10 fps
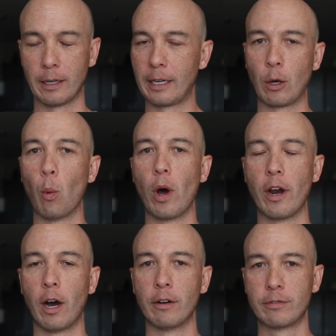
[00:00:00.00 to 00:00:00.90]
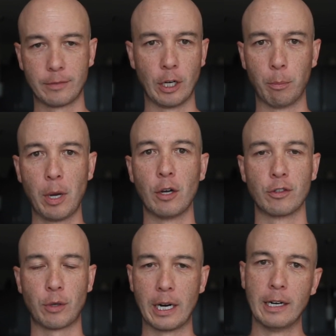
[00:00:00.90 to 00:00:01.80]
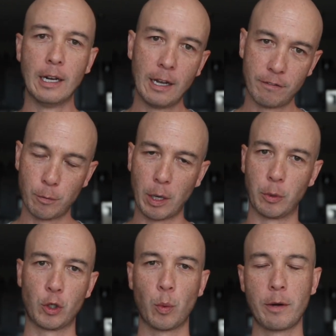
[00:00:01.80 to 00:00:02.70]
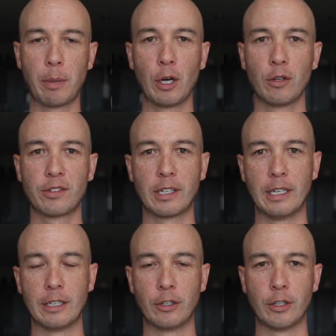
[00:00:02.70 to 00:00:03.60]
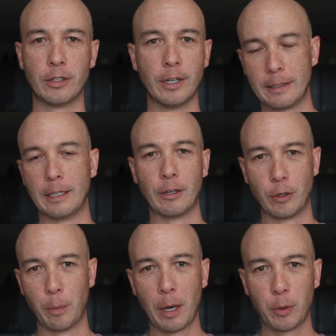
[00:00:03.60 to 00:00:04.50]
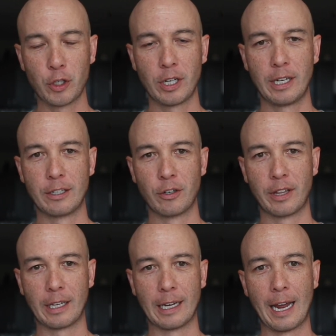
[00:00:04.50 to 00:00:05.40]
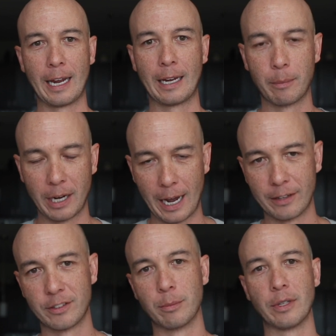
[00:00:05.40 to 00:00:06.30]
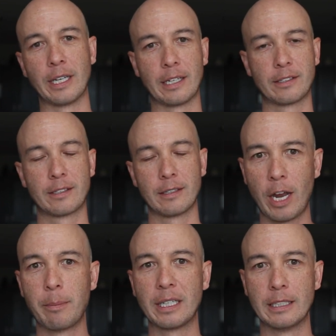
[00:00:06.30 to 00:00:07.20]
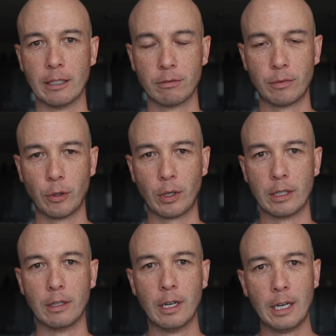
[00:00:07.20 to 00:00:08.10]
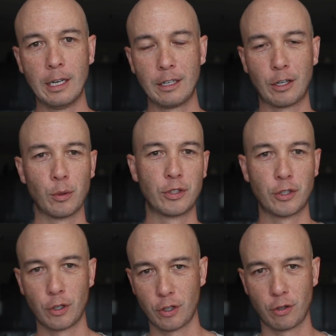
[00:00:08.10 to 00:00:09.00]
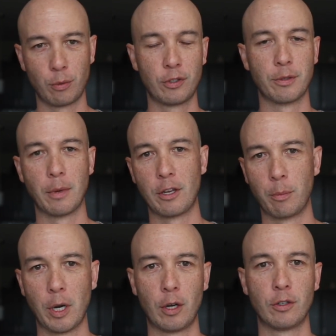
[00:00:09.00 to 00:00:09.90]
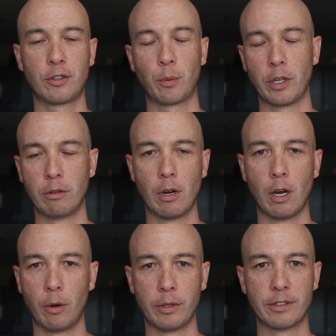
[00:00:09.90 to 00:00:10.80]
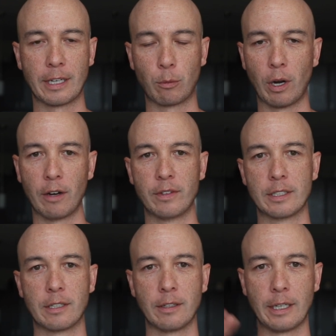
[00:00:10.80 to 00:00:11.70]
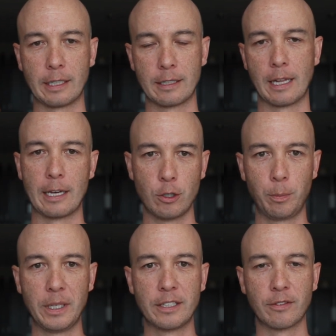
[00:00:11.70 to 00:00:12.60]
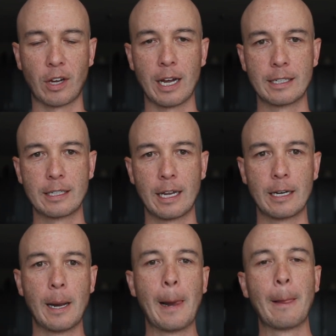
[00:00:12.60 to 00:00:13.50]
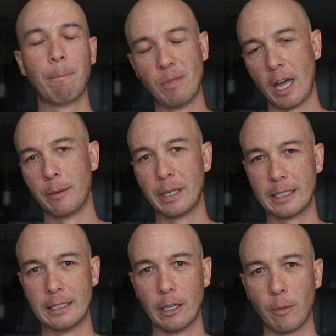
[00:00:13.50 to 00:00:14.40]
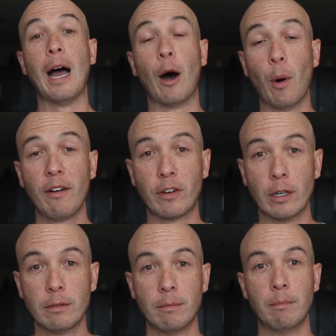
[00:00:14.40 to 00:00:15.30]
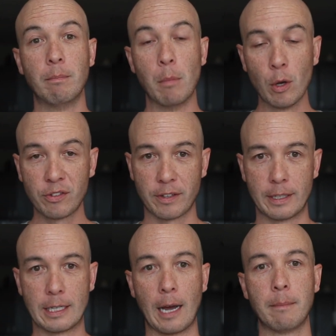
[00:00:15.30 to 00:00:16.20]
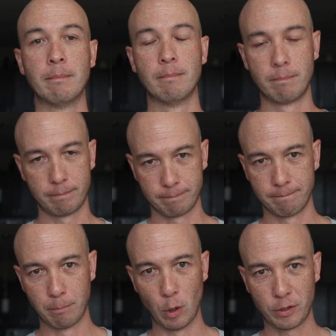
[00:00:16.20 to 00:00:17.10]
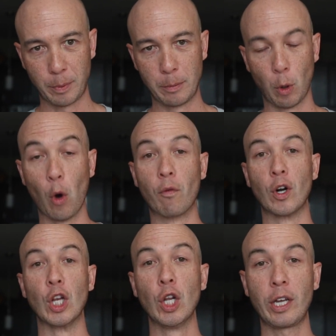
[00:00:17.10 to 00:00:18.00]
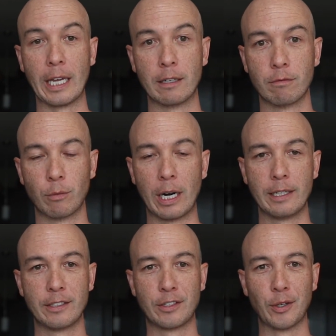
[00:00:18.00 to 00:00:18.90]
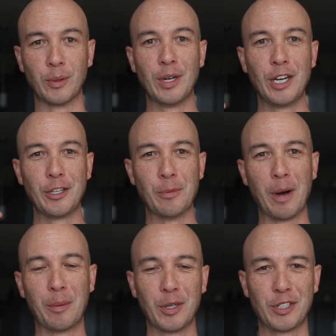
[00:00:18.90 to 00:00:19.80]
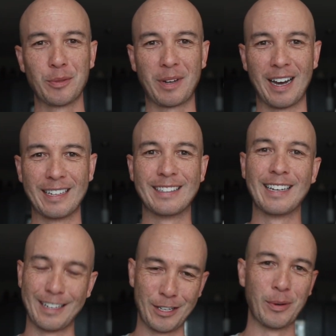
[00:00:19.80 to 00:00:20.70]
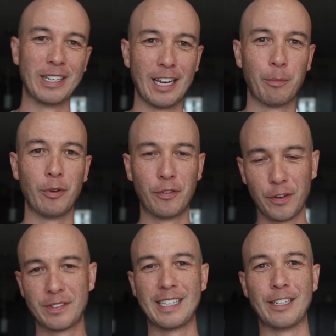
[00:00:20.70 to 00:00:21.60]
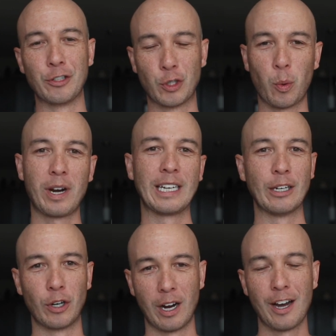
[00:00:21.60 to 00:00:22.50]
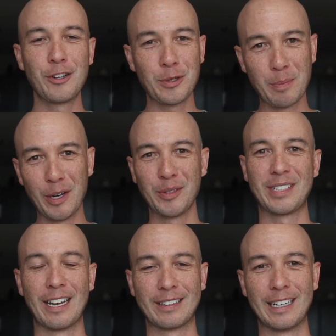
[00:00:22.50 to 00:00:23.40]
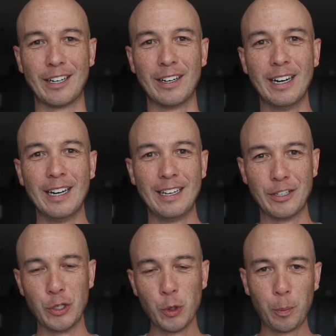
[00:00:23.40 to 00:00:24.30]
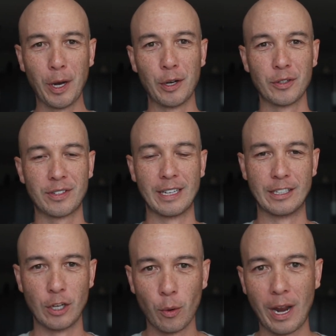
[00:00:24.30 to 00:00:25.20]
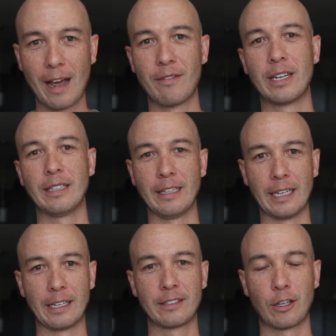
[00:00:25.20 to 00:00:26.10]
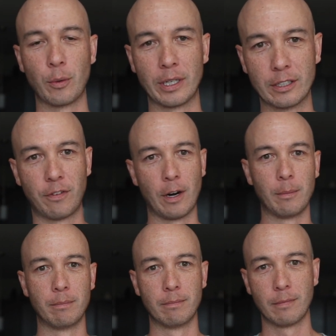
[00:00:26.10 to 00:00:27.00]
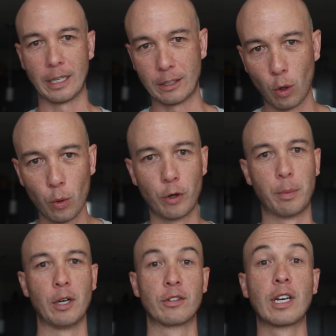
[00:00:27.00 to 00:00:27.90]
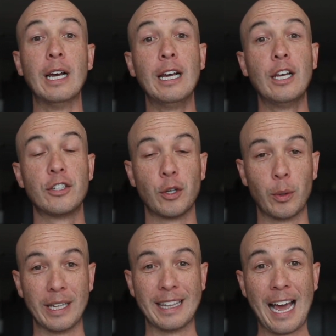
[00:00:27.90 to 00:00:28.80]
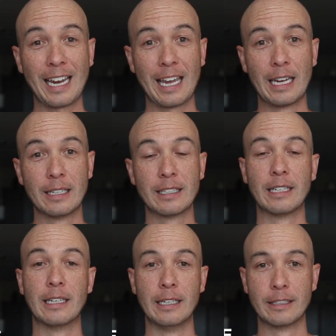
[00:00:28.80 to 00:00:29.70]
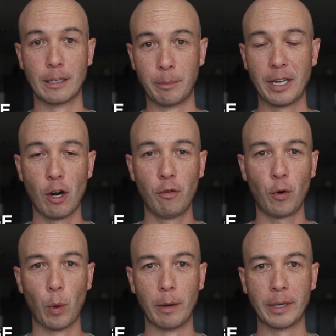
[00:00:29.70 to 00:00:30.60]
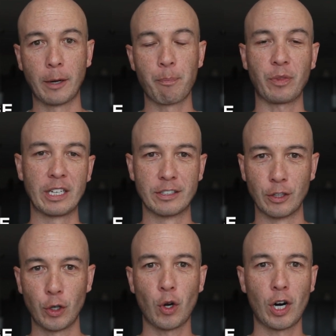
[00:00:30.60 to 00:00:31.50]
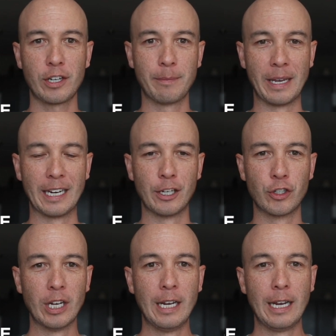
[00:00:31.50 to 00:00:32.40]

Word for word: at like a one-off, post, right? If you publish one post and you publish it and you're thinking, hey, I'm gonna add some links, not a big deal. You can go search through some other posts where it's like relevant to link to that new piece of content, not a big deal. However, most of the time, most people overlook it, right? So you publish some content and you end up with 15 or 20 or 100 posts out there, new posts that don't have any links going from like the older post. So in that case, it is a bit overwhelming. It's a little hard to manage.